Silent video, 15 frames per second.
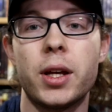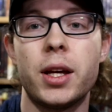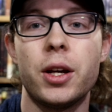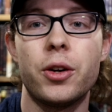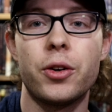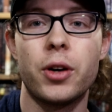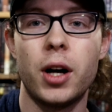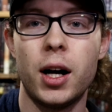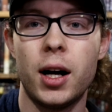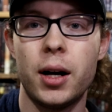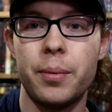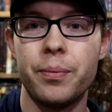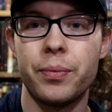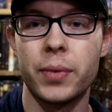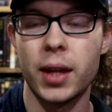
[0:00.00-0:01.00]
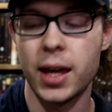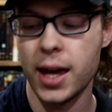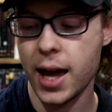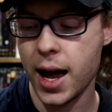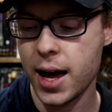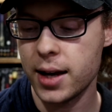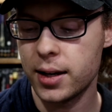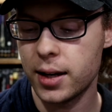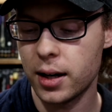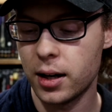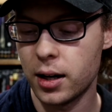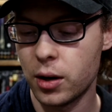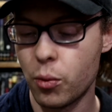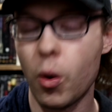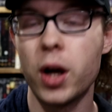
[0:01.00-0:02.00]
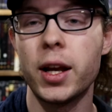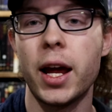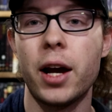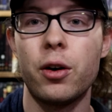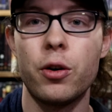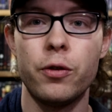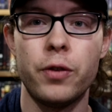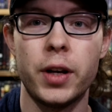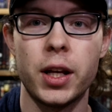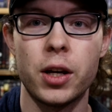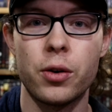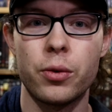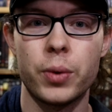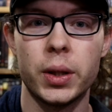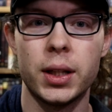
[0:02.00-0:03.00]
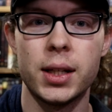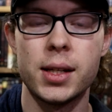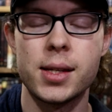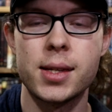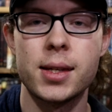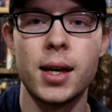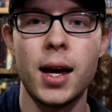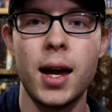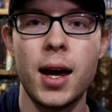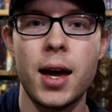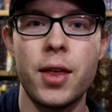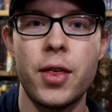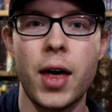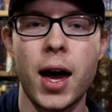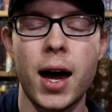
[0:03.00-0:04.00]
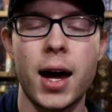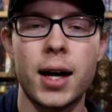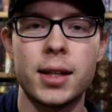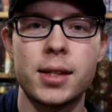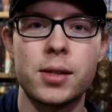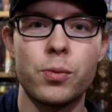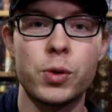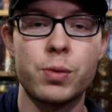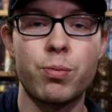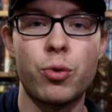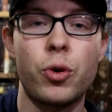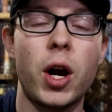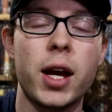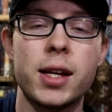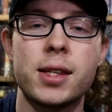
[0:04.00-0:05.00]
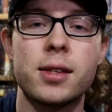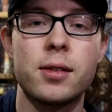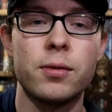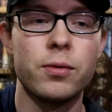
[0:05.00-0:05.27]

here, he had one Arrow Video release that was priced